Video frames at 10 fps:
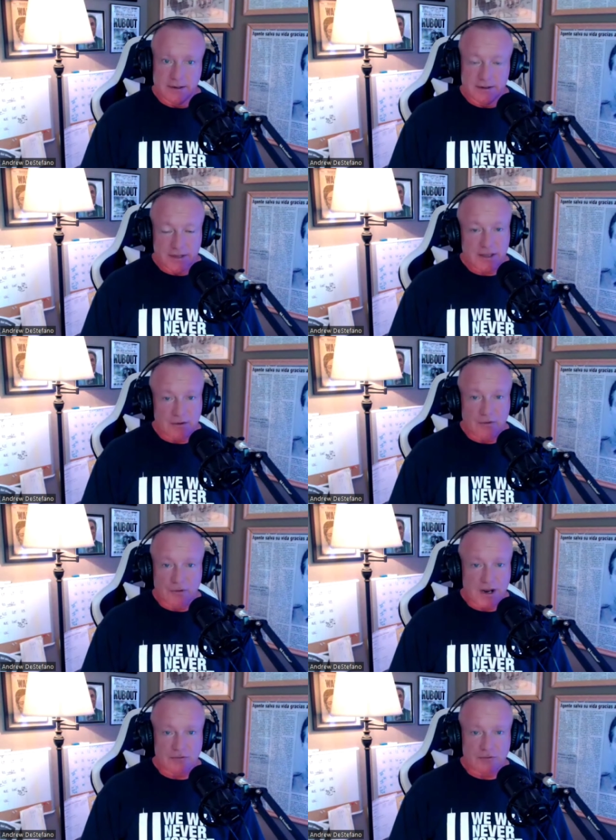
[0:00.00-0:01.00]
you think they're
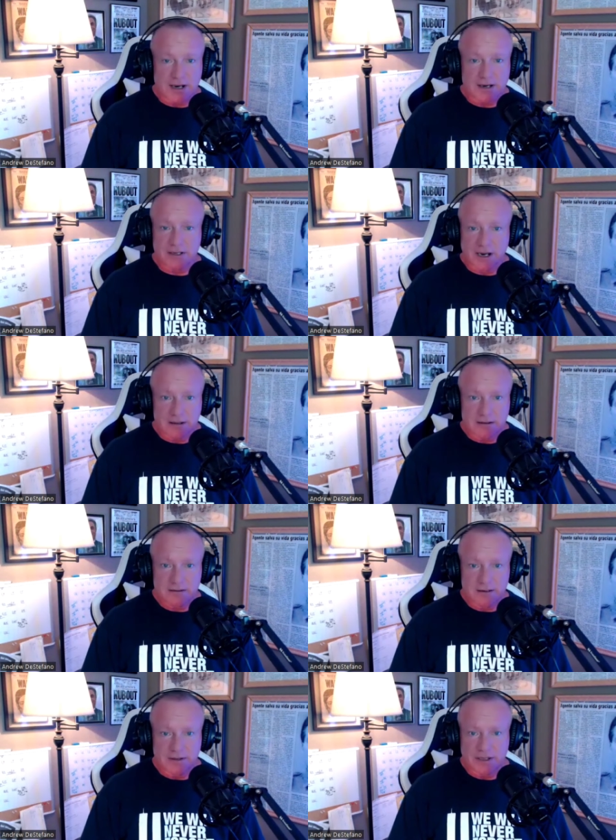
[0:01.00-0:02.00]
afraid of rikers island
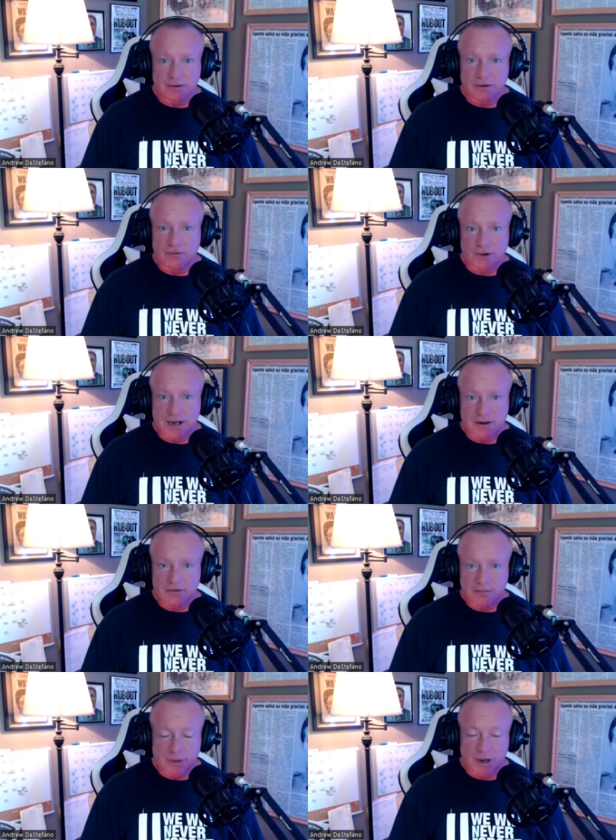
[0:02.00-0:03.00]
think they're afraid
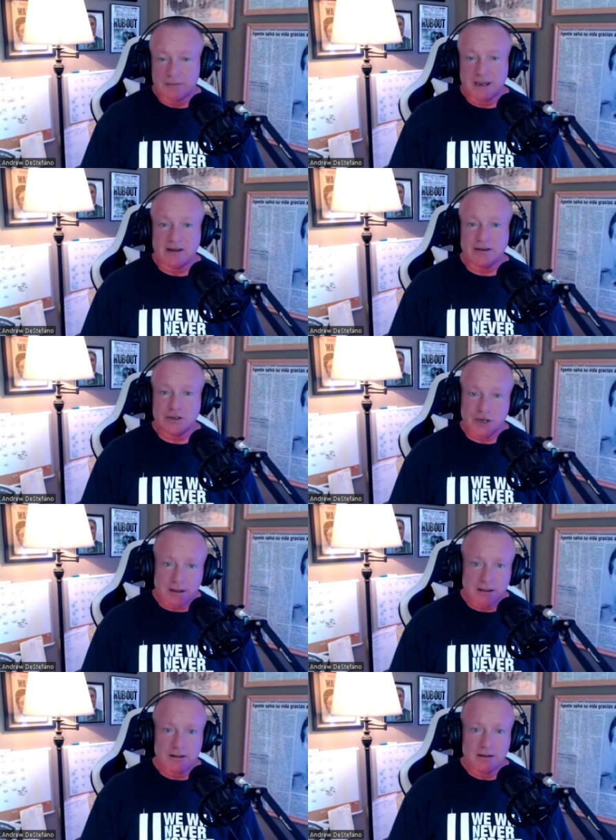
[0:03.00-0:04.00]
of putnam county
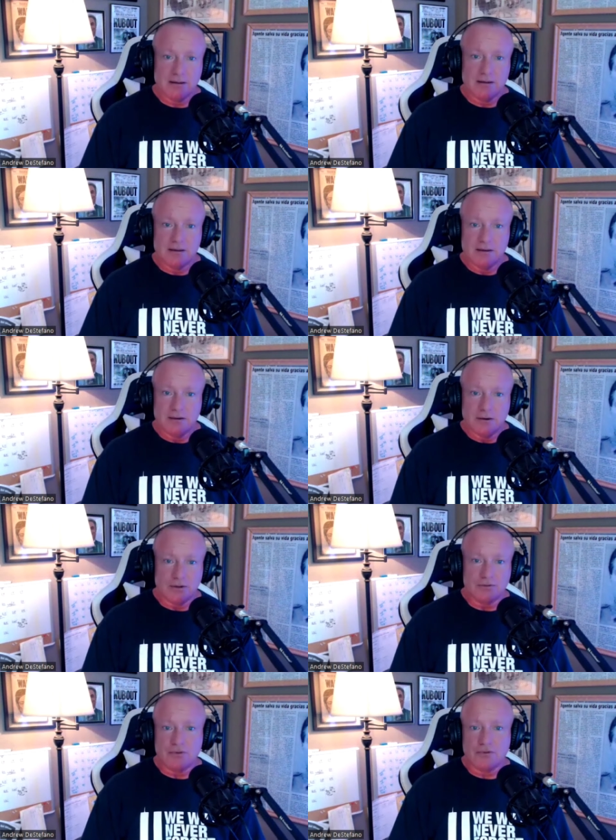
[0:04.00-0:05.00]
jail
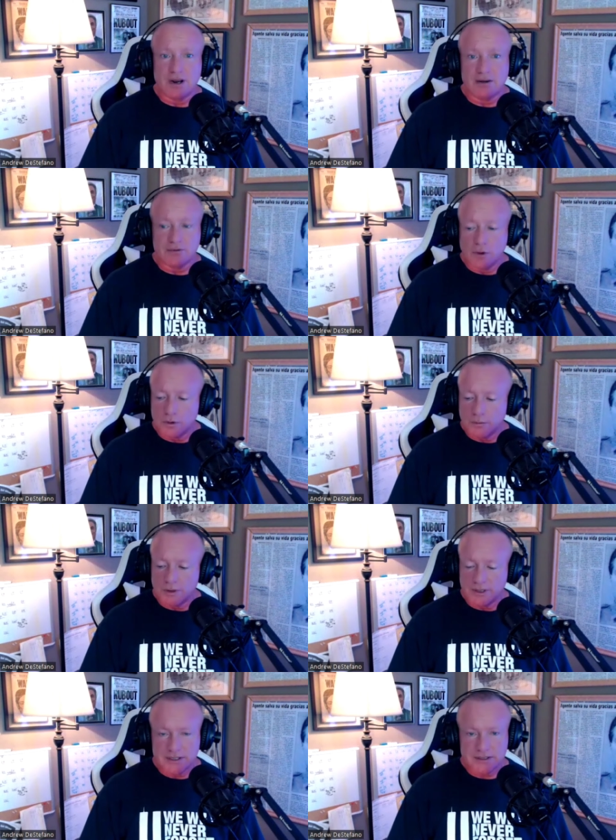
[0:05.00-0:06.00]
or they're afraid of local
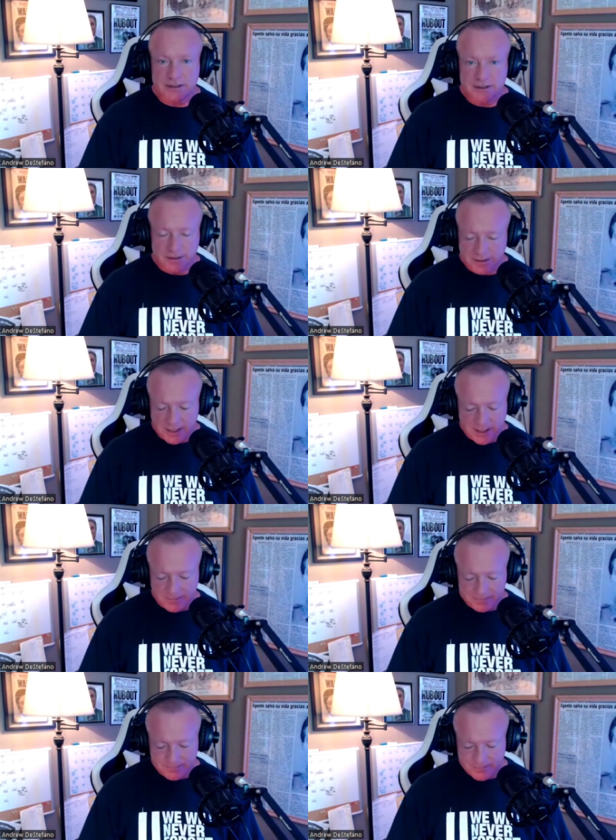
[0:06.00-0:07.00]
police
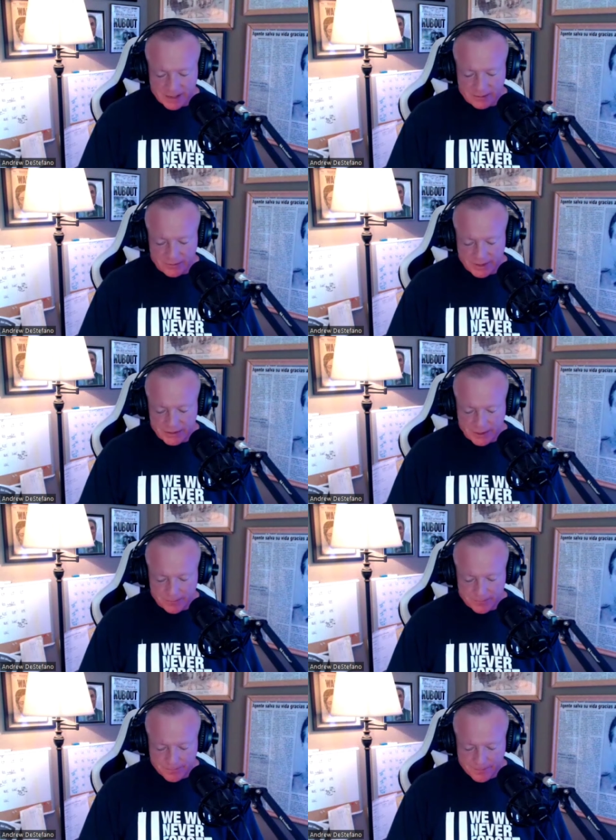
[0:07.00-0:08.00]
um, I don't think
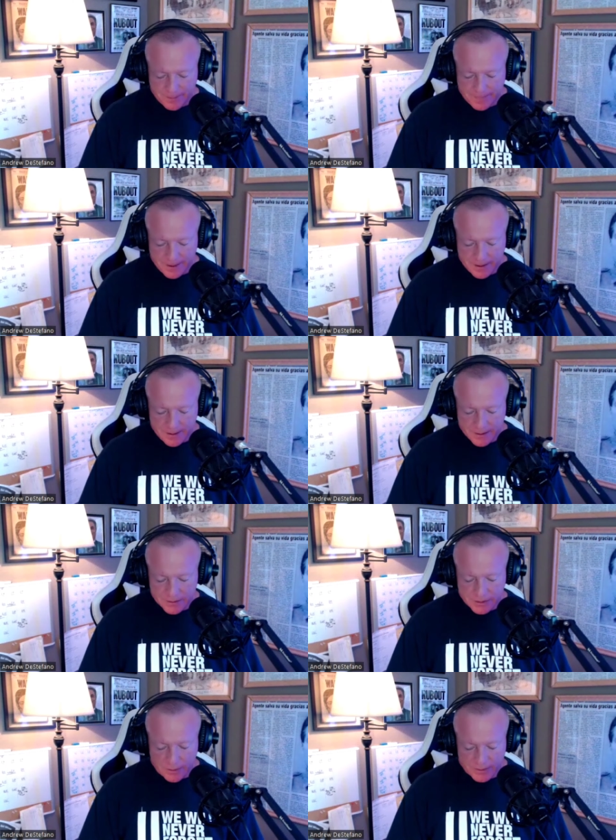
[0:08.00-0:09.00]
so.
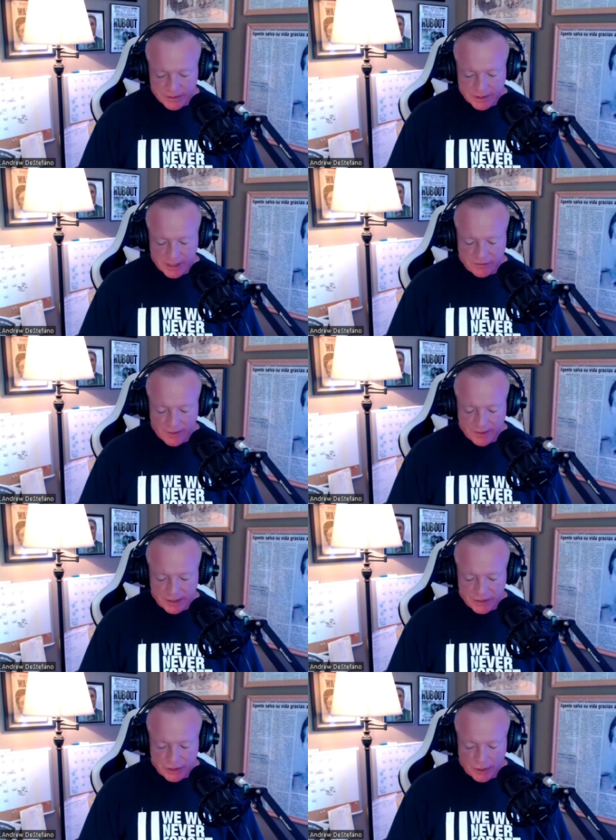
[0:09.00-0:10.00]
So it's uh, it's very
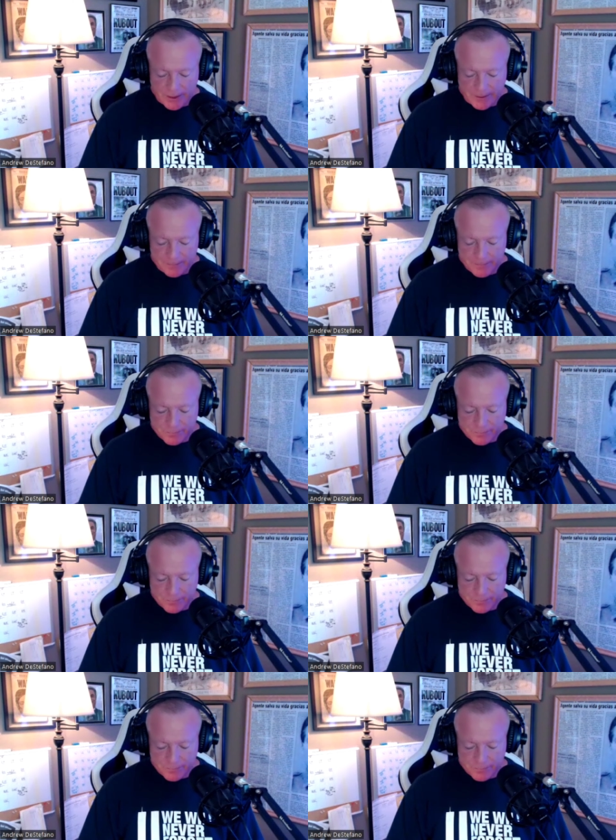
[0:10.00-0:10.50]
concerning.